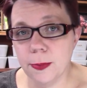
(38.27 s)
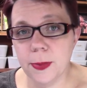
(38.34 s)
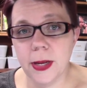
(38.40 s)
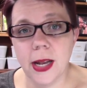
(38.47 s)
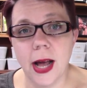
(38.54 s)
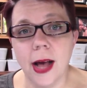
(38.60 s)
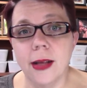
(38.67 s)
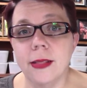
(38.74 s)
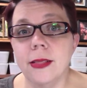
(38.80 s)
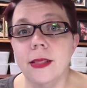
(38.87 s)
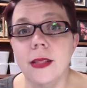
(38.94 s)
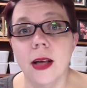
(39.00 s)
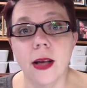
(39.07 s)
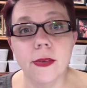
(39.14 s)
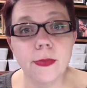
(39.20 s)
but I
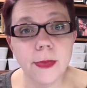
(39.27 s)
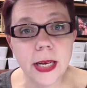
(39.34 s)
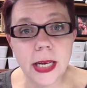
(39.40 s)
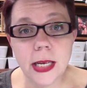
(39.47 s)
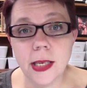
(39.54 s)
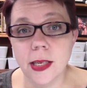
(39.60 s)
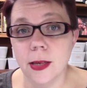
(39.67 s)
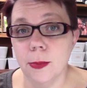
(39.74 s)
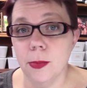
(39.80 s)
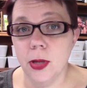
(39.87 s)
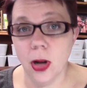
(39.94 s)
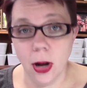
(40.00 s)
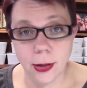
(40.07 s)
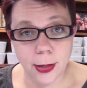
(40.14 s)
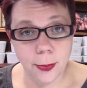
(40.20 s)
love me some
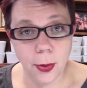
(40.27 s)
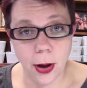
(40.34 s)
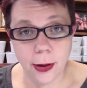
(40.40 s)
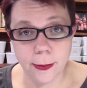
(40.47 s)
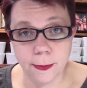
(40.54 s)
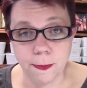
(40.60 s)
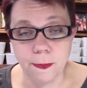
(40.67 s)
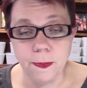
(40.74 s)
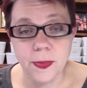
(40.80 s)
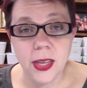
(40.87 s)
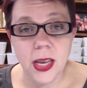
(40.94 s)
Dolly Parton.